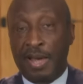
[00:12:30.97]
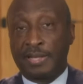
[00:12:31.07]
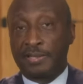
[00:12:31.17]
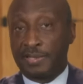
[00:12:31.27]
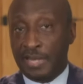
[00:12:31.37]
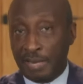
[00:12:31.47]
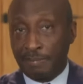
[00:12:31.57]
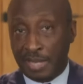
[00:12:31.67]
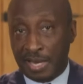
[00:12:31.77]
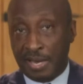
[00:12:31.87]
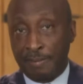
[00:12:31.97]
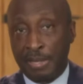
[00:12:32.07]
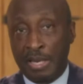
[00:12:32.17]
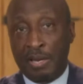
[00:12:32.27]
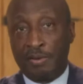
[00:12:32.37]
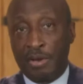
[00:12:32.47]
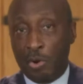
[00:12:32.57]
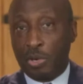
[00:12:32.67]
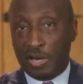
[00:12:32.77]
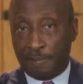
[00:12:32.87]
At the same time,
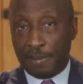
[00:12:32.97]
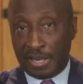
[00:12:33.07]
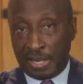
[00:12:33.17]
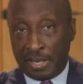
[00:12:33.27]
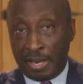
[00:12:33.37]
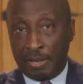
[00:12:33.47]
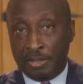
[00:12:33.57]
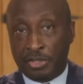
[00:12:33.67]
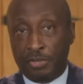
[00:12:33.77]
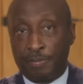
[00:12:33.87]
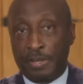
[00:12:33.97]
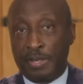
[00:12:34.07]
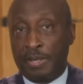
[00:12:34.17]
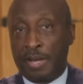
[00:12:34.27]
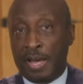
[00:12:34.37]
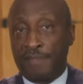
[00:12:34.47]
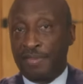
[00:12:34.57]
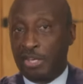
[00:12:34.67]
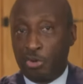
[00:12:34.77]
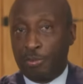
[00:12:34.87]
no company should have
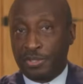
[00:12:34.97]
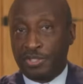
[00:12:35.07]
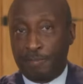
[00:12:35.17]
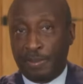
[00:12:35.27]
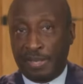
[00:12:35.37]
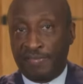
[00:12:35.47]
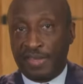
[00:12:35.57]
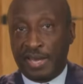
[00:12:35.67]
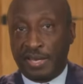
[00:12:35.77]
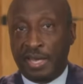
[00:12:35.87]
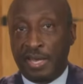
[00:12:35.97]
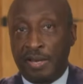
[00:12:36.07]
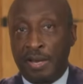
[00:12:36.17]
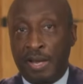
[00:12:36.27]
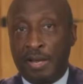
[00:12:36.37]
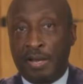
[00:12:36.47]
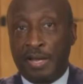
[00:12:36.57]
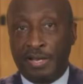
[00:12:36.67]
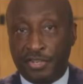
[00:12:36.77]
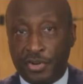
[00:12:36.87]
the hubris to believe that it can
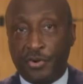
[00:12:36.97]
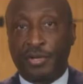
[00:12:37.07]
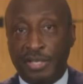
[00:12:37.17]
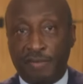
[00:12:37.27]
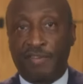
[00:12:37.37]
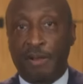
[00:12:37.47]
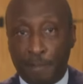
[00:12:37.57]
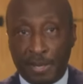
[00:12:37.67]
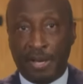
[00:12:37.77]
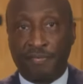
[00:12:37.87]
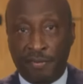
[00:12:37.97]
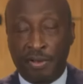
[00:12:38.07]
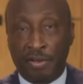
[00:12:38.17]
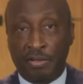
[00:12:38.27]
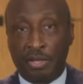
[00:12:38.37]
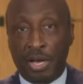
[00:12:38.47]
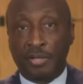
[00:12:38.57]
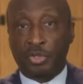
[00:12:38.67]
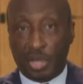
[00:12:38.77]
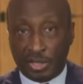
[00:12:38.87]
internally develop enough
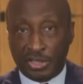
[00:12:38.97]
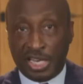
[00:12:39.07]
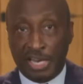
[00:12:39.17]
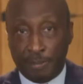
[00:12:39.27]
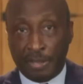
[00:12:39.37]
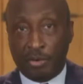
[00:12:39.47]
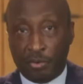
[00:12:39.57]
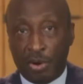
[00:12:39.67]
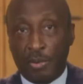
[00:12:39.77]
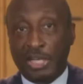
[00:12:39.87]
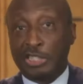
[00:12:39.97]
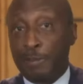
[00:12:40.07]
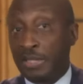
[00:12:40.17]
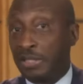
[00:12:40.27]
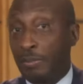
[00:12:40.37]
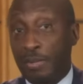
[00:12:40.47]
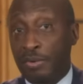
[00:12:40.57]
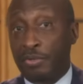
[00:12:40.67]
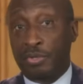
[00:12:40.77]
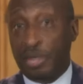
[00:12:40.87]
drugs to keep it growing, especially when
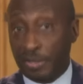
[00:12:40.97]
you're